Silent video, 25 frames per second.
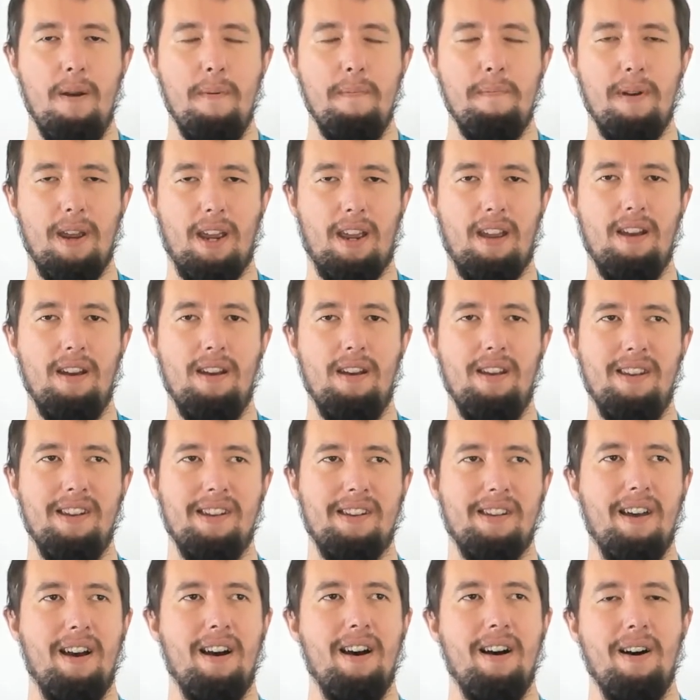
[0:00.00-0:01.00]

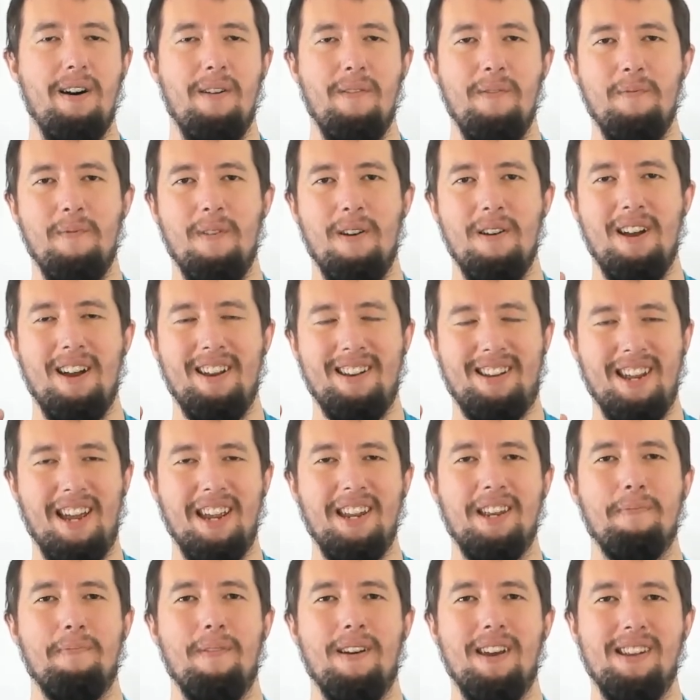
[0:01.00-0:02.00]
because
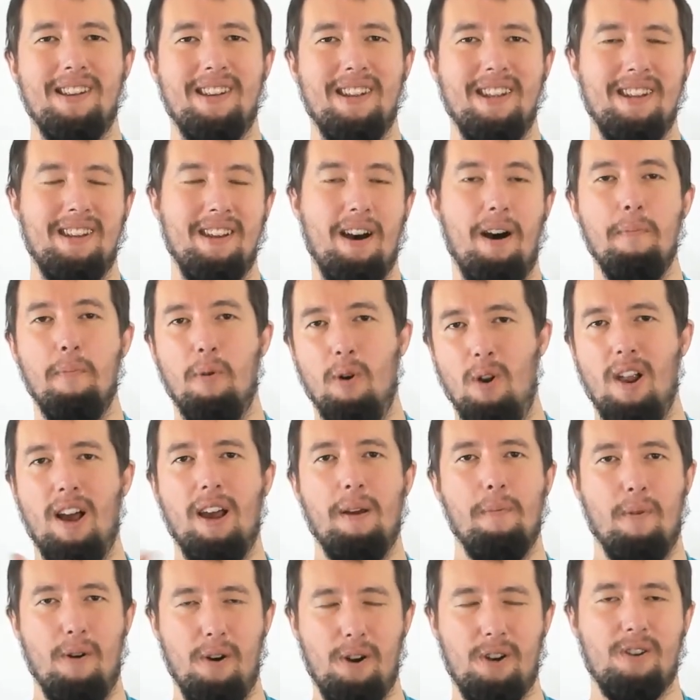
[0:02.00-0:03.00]
databases are more
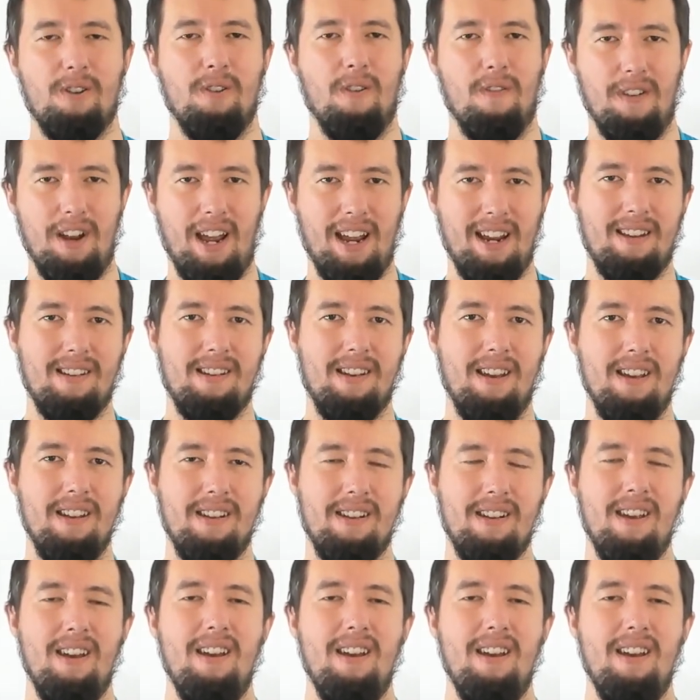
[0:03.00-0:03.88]
like Microsoft Access,